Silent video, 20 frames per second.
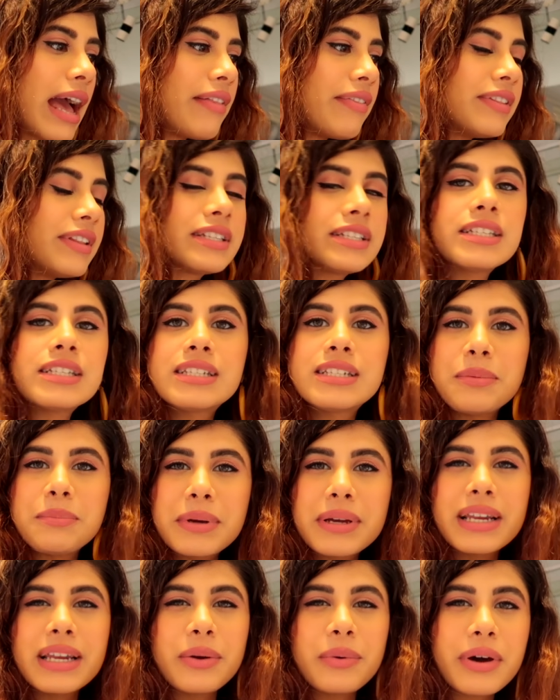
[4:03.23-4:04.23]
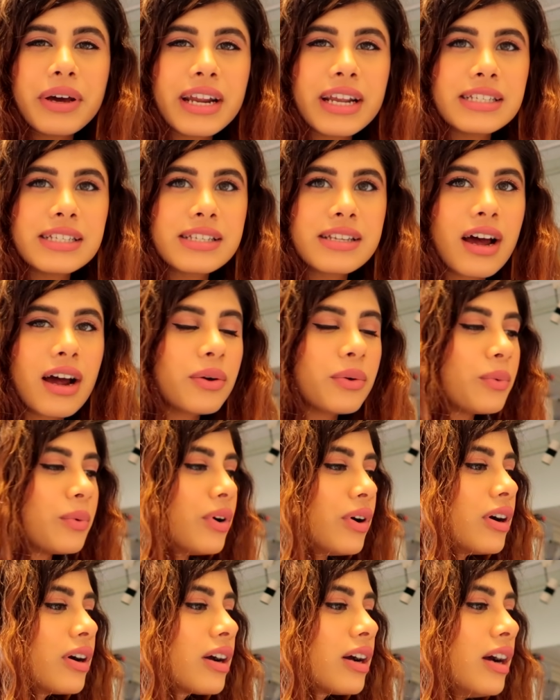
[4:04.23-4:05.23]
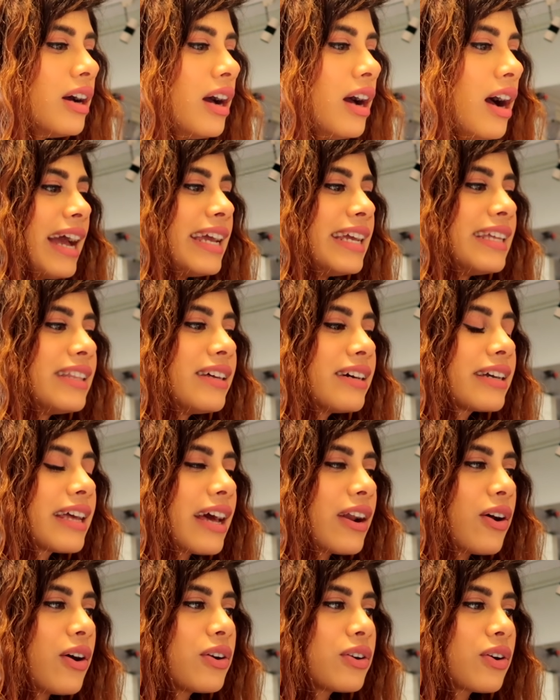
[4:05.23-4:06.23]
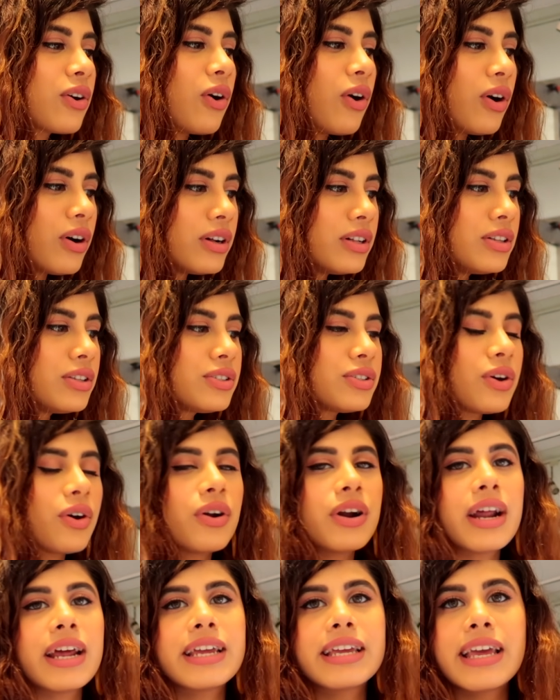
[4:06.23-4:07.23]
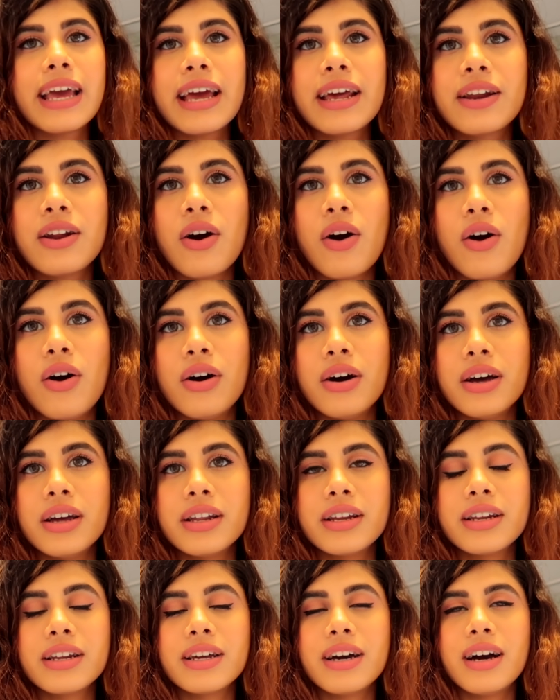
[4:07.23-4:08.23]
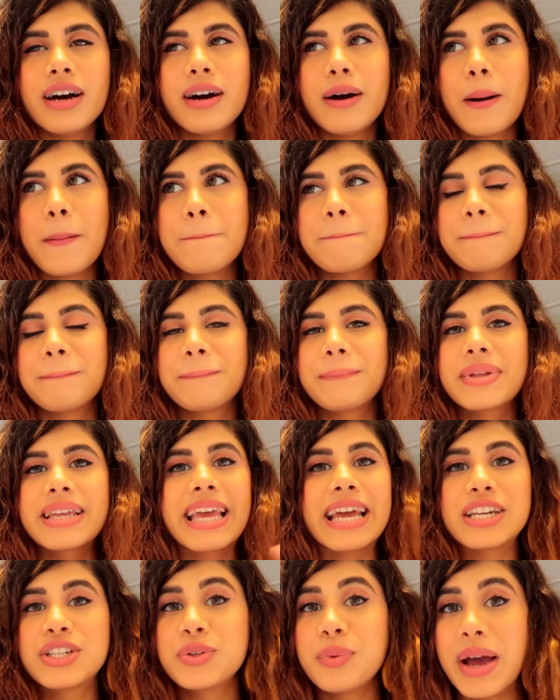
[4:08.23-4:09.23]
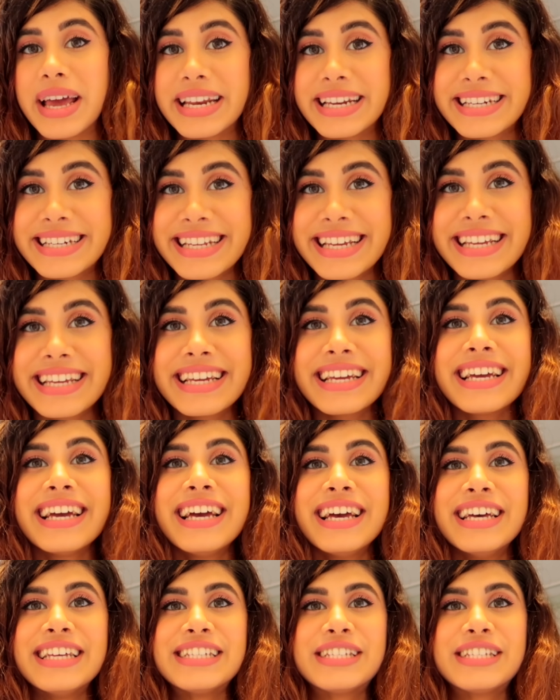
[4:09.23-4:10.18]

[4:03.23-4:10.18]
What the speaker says: and this is typically where I start work. I either get on calls or I get on, get to editing.